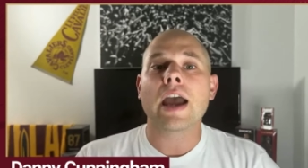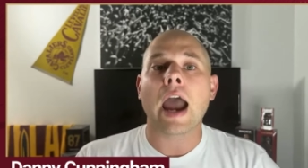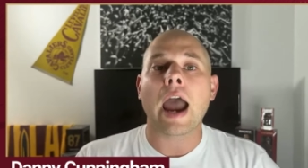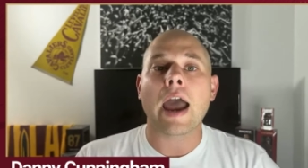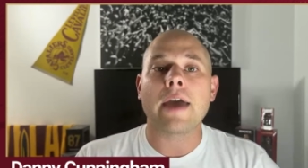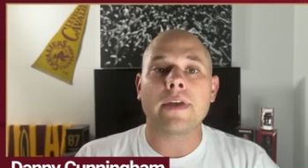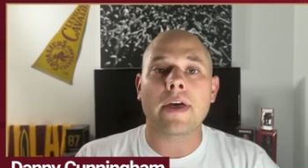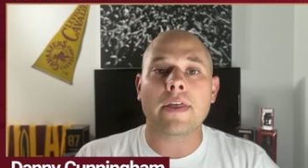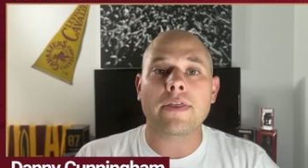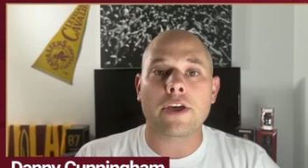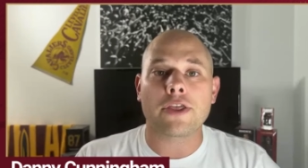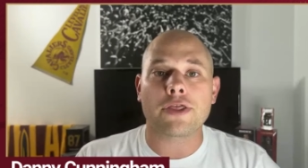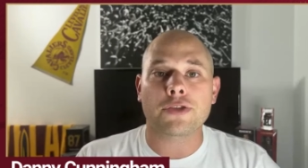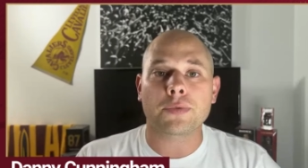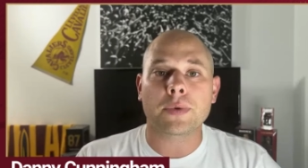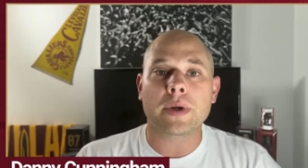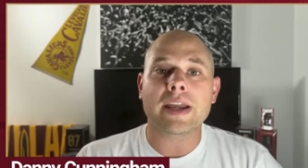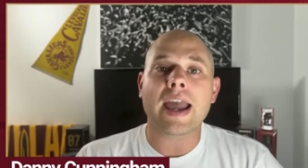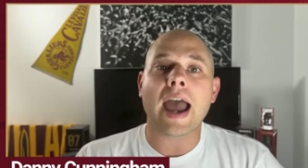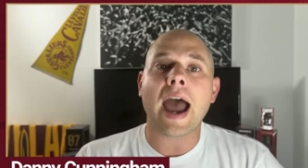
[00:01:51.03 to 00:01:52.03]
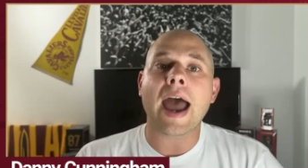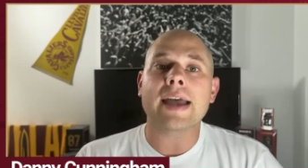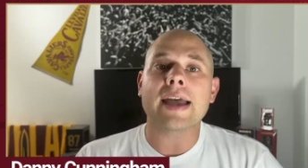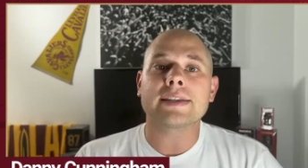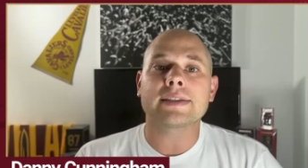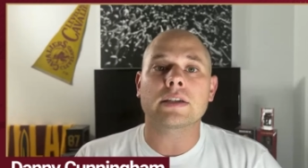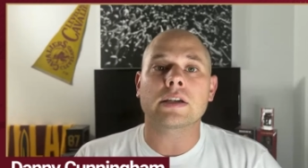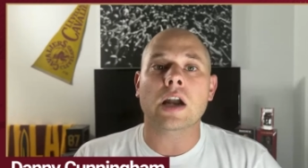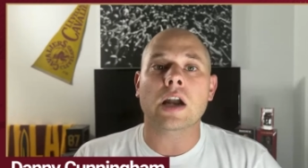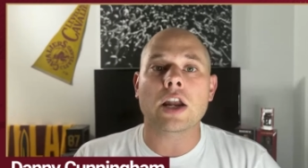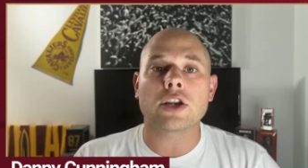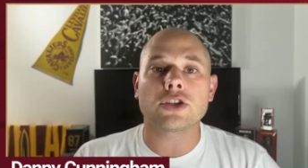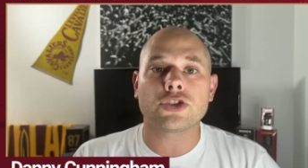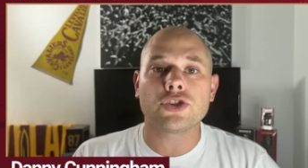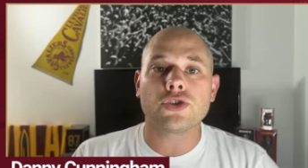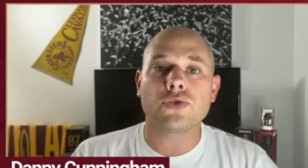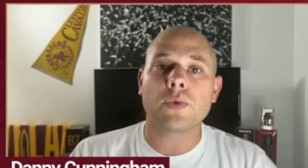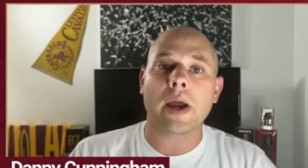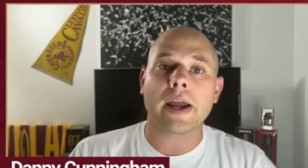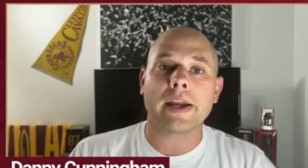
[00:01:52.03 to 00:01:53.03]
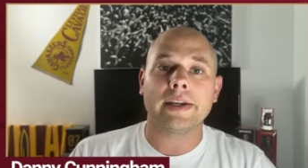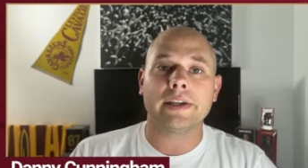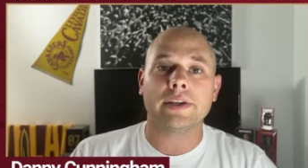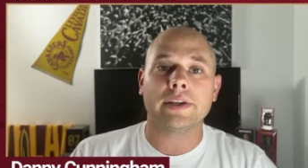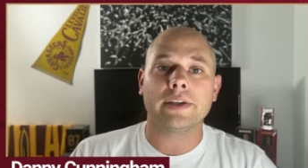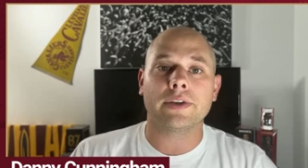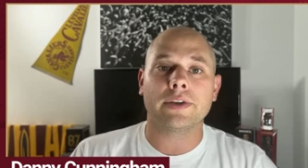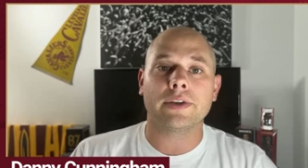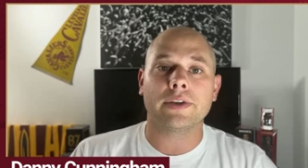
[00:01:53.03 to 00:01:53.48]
and then the three guys that are on two way deals.